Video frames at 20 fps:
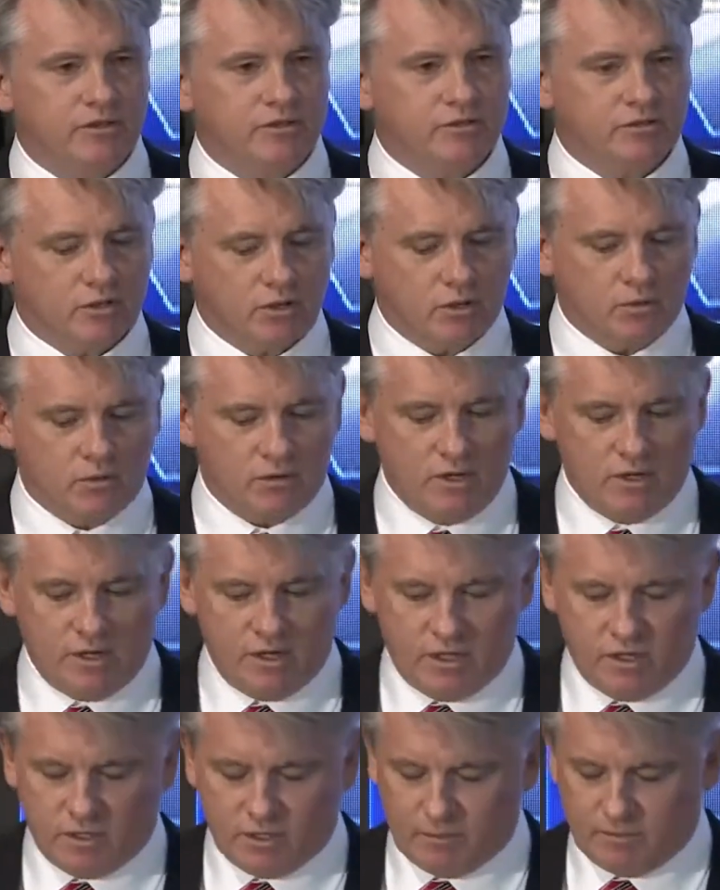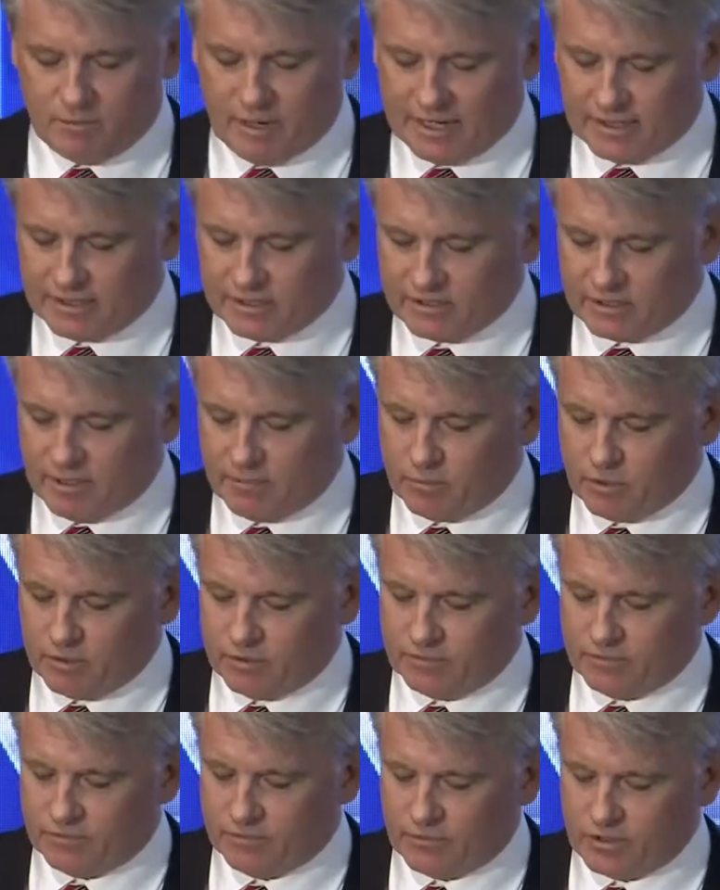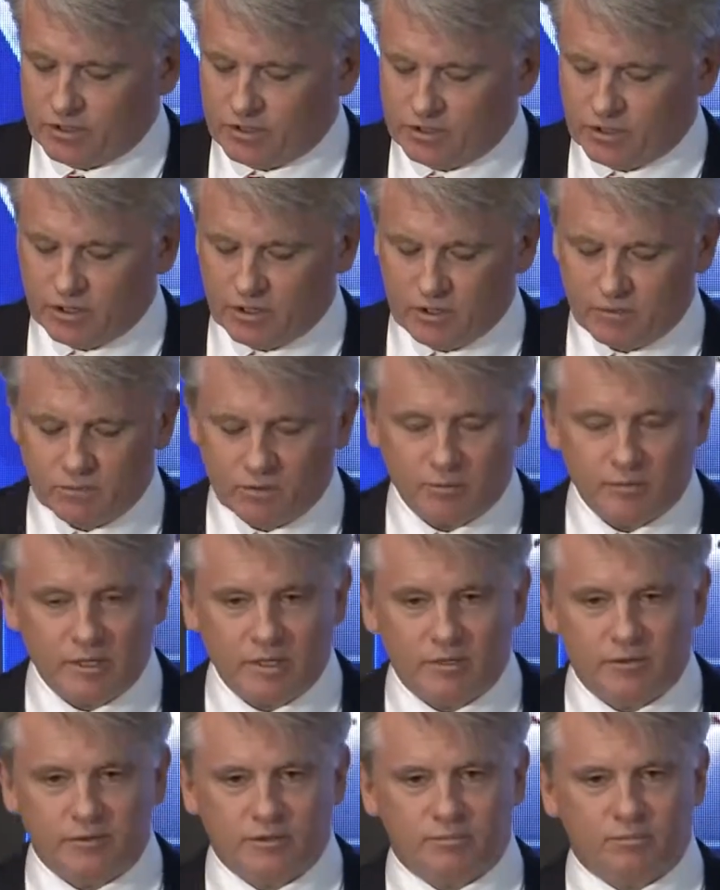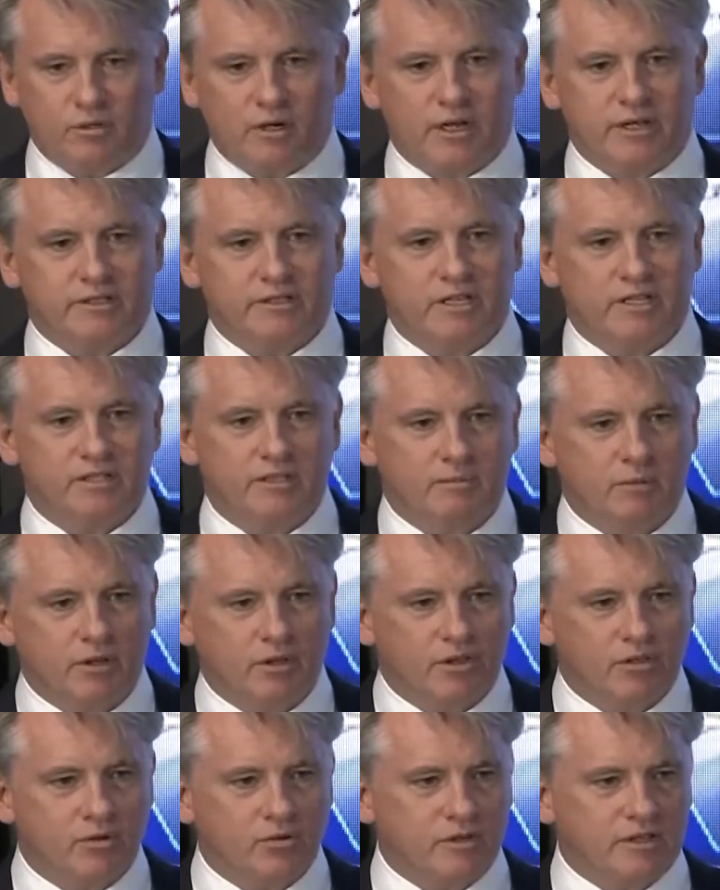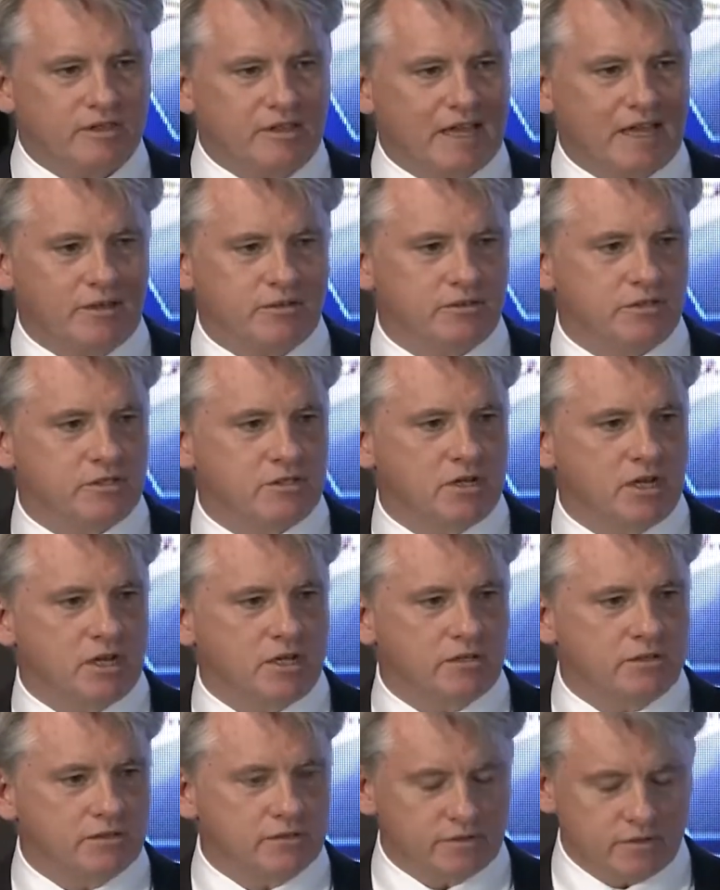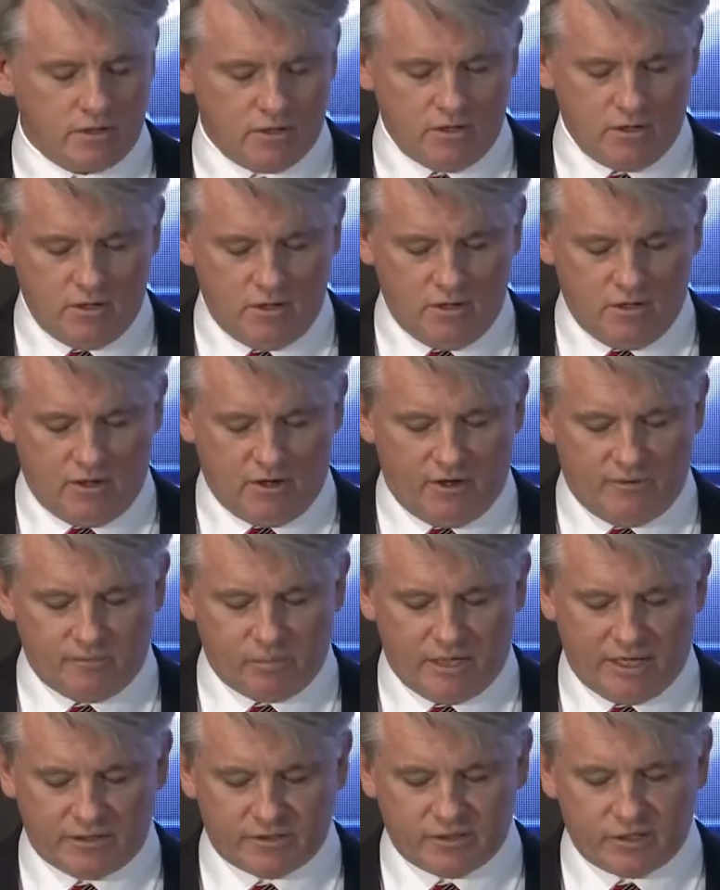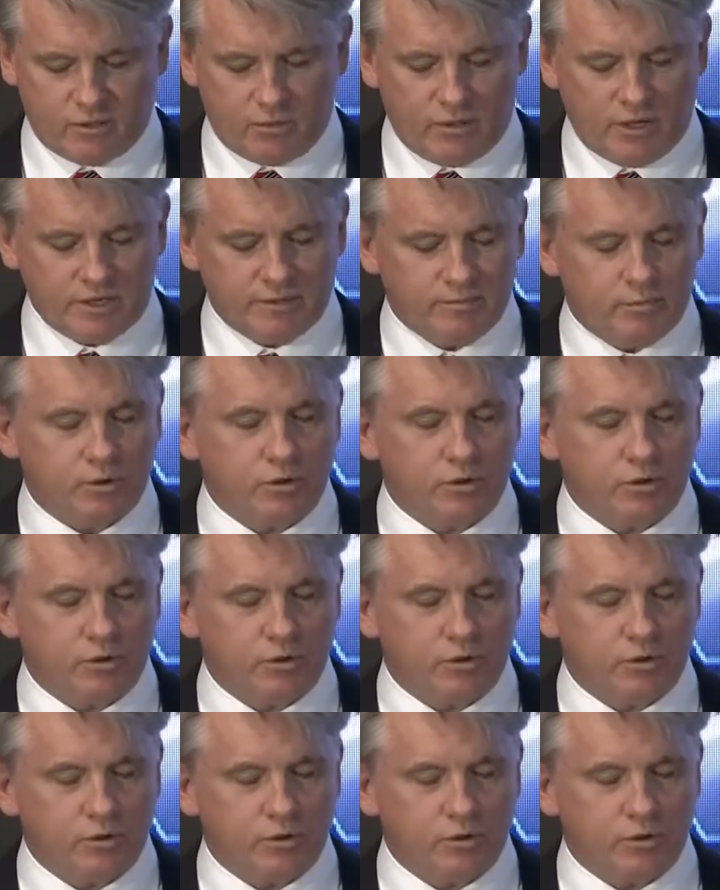So by December of this year, we'll be able to process about 30,000 tons of plastic waste per